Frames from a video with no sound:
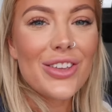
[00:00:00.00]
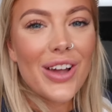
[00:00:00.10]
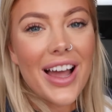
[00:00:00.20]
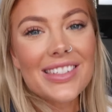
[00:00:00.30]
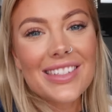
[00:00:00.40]
You
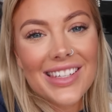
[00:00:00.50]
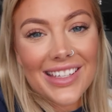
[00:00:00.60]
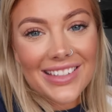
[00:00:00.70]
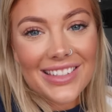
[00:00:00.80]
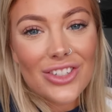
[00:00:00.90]
guys
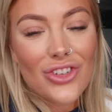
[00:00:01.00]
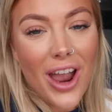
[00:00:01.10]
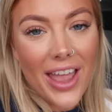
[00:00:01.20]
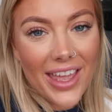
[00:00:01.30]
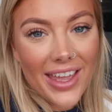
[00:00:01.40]
need to
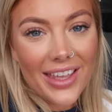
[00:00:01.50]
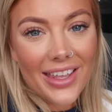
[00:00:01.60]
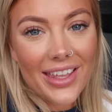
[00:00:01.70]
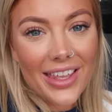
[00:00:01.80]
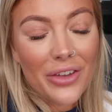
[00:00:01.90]
try it.
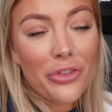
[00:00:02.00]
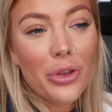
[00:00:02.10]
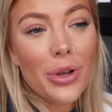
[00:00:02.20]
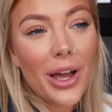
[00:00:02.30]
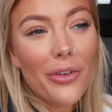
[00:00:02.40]
If
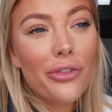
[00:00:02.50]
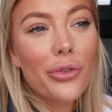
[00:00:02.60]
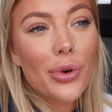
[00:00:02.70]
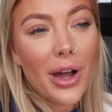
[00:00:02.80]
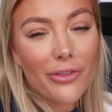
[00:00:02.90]
you love
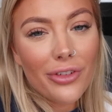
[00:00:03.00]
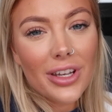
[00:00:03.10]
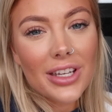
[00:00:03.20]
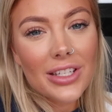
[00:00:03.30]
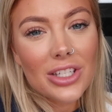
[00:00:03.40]
full
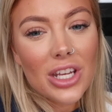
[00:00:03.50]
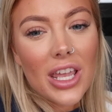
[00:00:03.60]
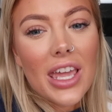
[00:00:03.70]
coverage,